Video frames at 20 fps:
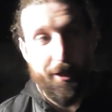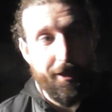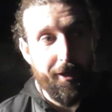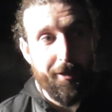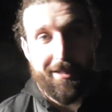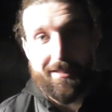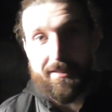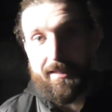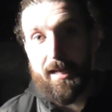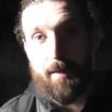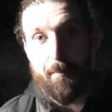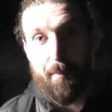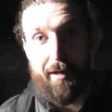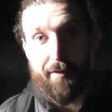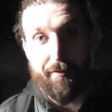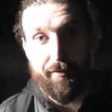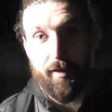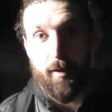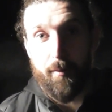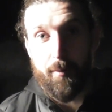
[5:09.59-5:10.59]
You know, they
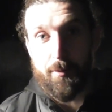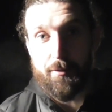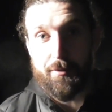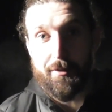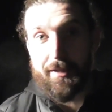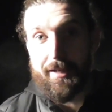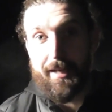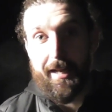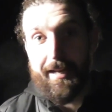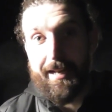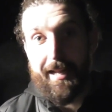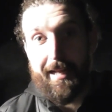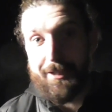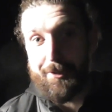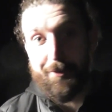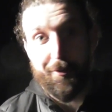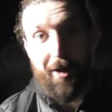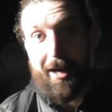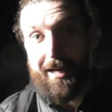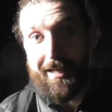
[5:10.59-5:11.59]
celebrate throw-ons, and
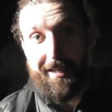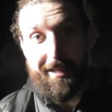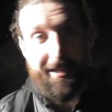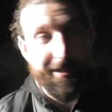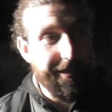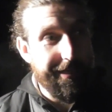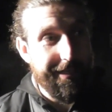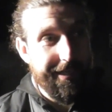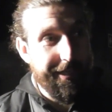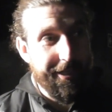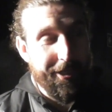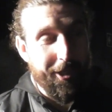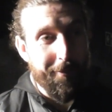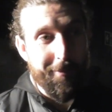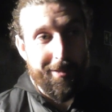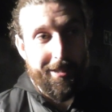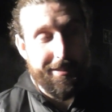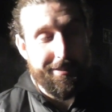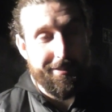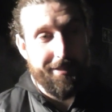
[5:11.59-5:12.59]
that's great. You
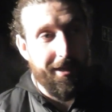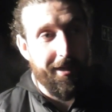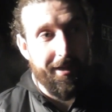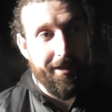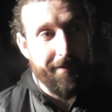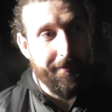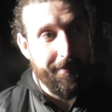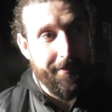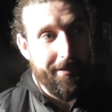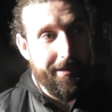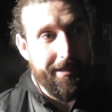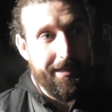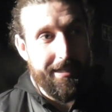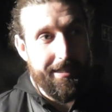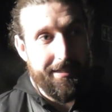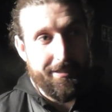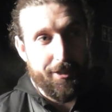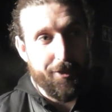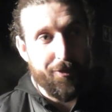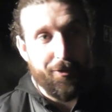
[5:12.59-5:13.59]
know, it's
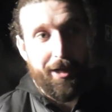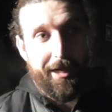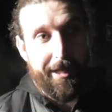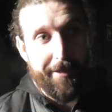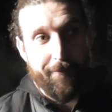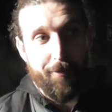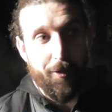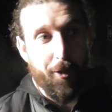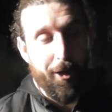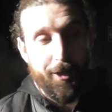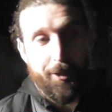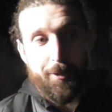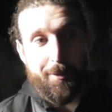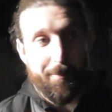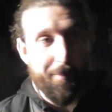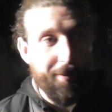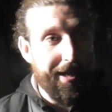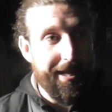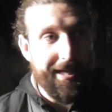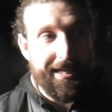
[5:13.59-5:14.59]
a trait they've got. I
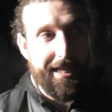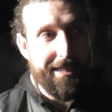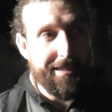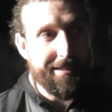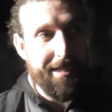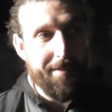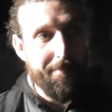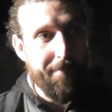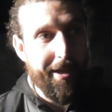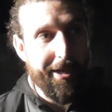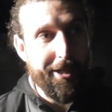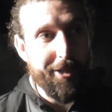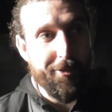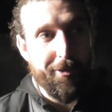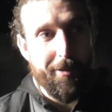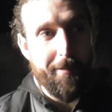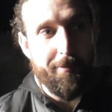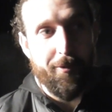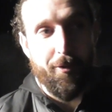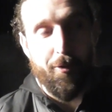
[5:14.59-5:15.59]
used to play against their
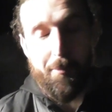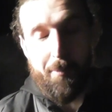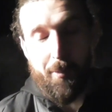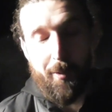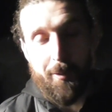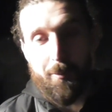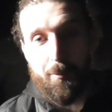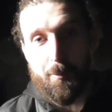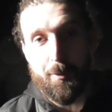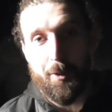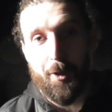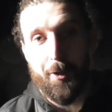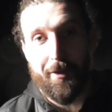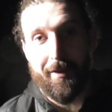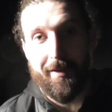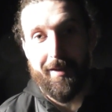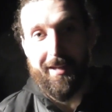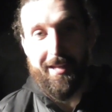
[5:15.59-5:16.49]
manager, who's a horrible little sod.